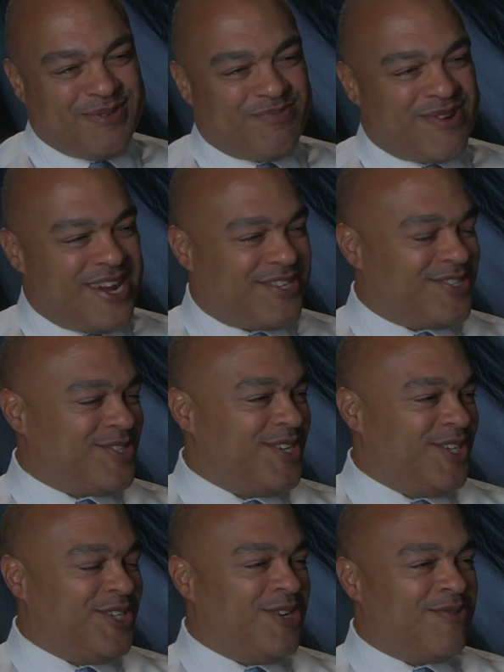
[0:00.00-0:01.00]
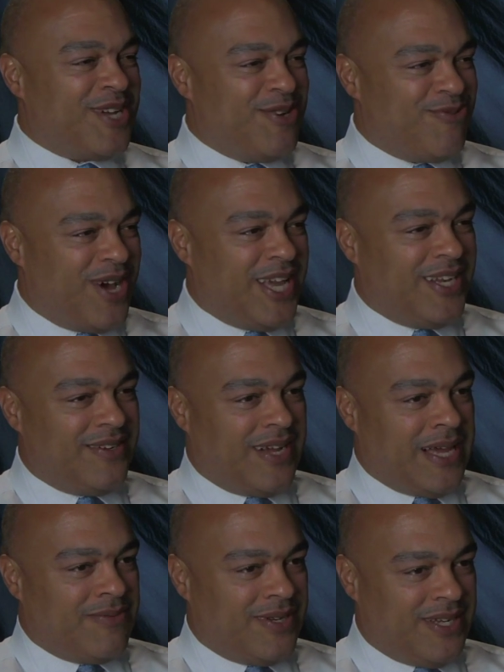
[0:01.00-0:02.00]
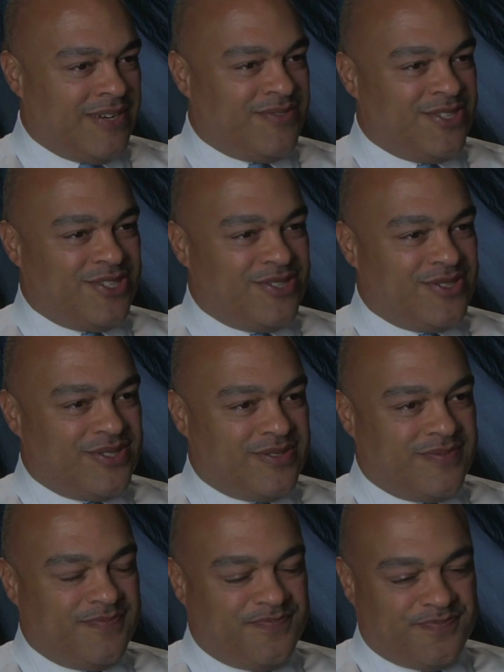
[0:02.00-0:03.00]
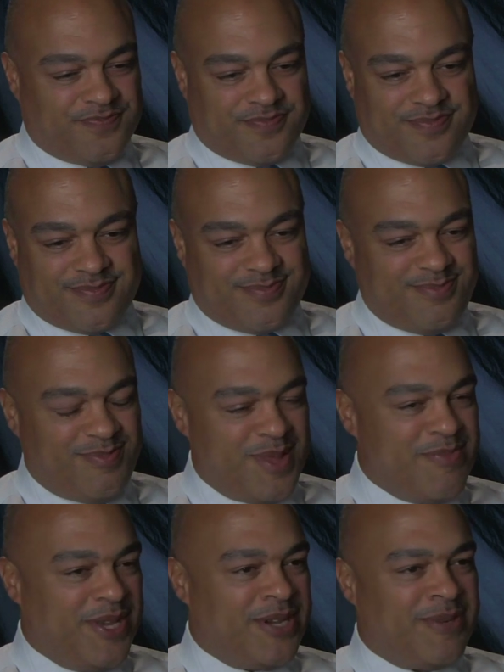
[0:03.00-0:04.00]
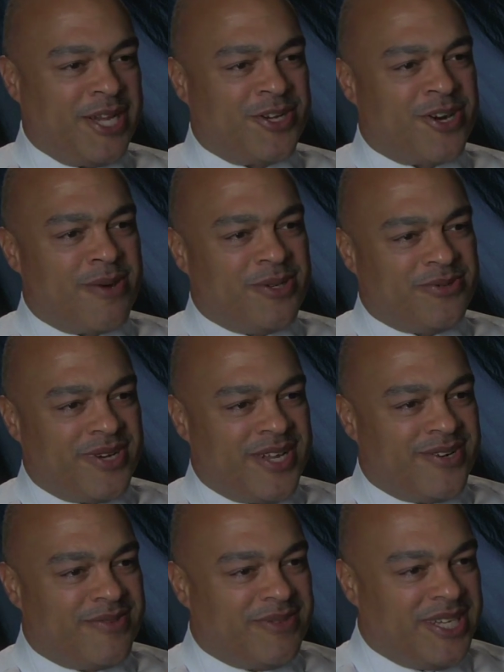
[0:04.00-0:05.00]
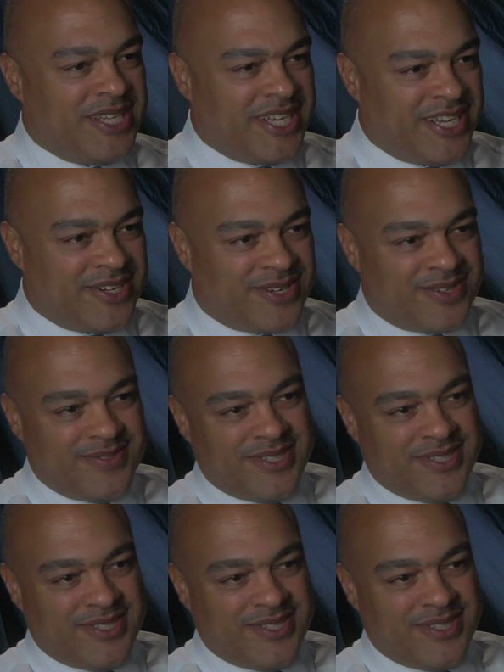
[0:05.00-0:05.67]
would practice. What I would love to do is become like an arbitrator, mediator.